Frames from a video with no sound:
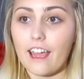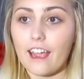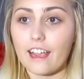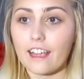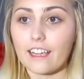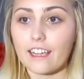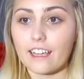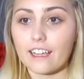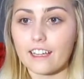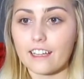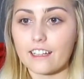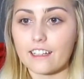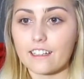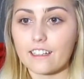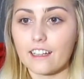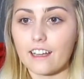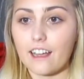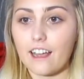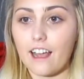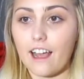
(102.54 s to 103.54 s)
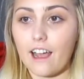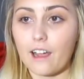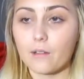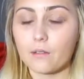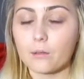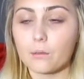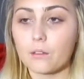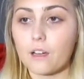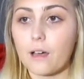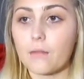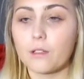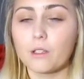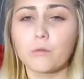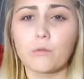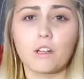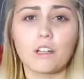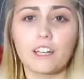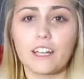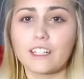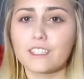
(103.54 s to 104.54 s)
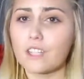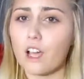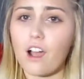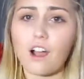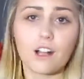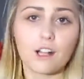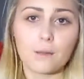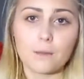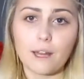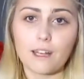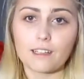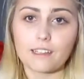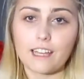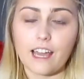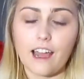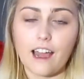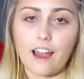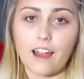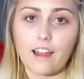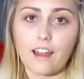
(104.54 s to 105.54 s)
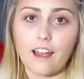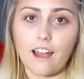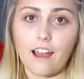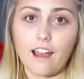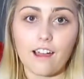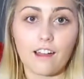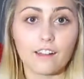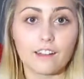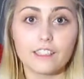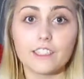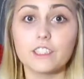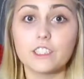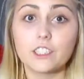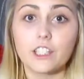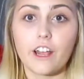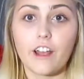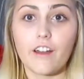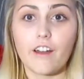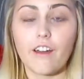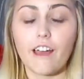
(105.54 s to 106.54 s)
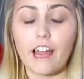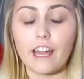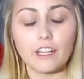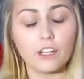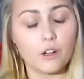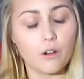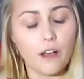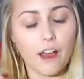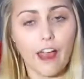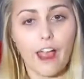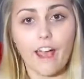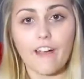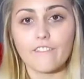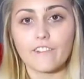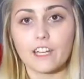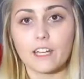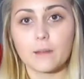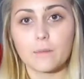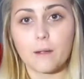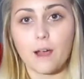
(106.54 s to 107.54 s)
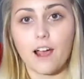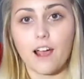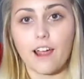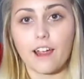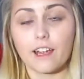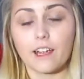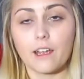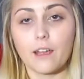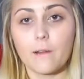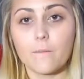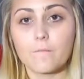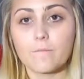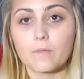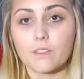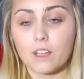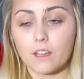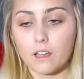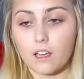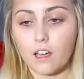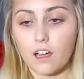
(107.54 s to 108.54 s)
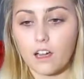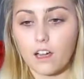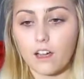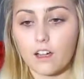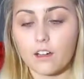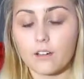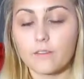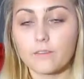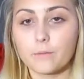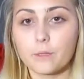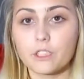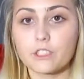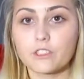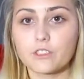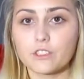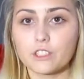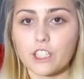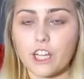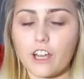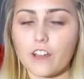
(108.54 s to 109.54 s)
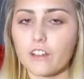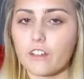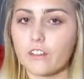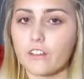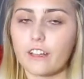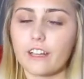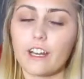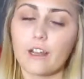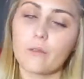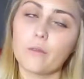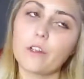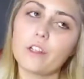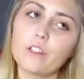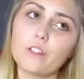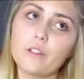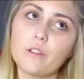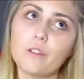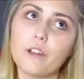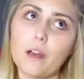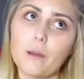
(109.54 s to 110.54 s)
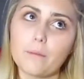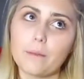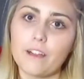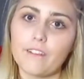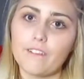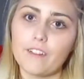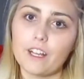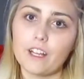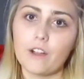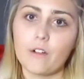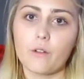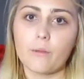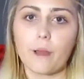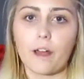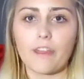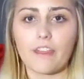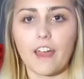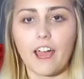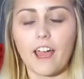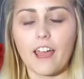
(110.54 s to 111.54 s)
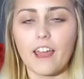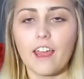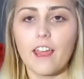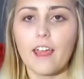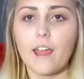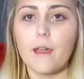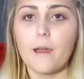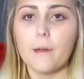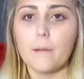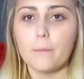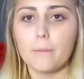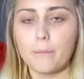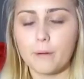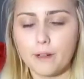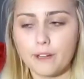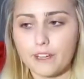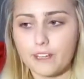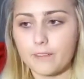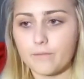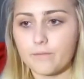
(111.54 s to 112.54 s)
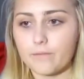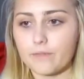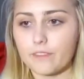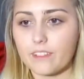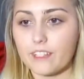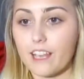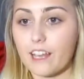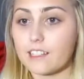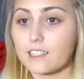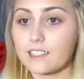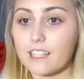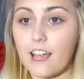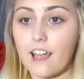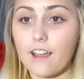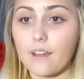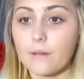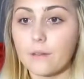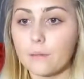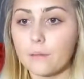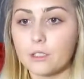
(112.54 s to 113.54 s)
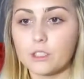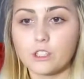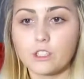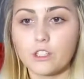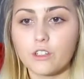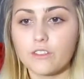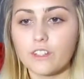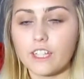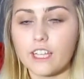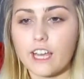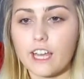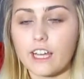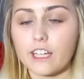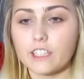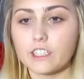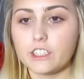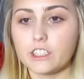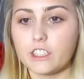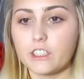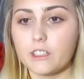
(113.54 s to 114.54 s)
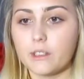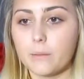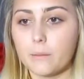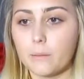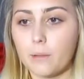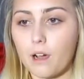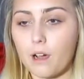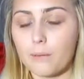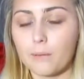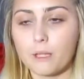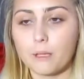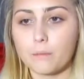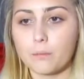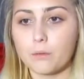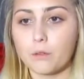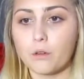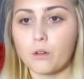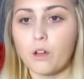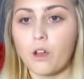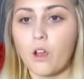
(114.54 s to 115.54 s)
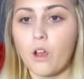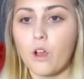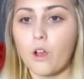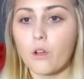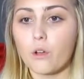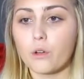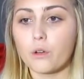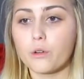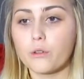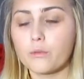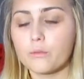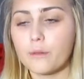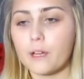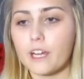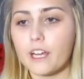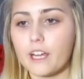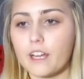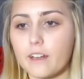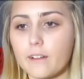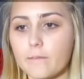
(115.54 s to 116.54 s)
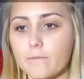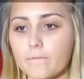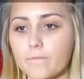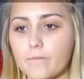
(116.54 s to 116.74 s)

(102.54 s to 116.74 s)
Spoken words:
And I will probably one day talk about that on this channel. I know I have in my personal channel. And I want to do an update video about that. But yes, I have been pushed over the edge by people who have been